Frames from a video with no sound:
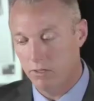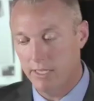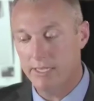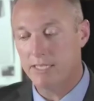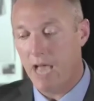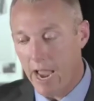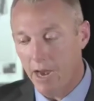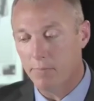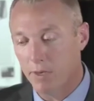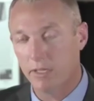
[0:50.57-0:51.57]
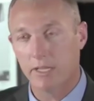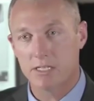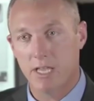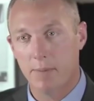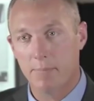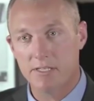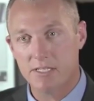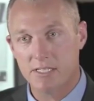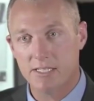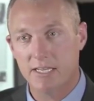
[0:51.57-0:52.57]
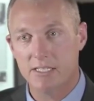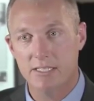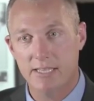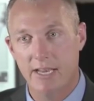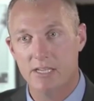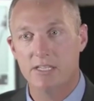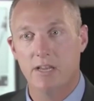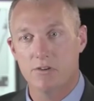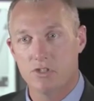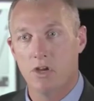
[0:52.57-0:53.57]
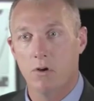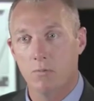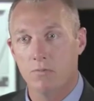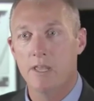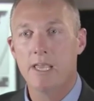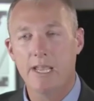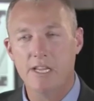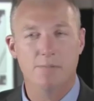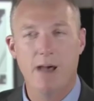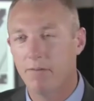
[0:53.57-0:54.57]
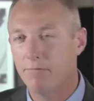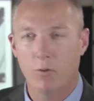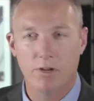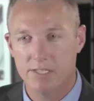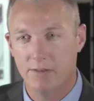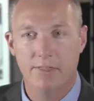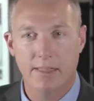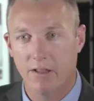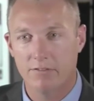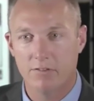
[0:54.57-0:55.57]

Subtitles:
The entire building is cut up into 6 data center zones, each about 47,000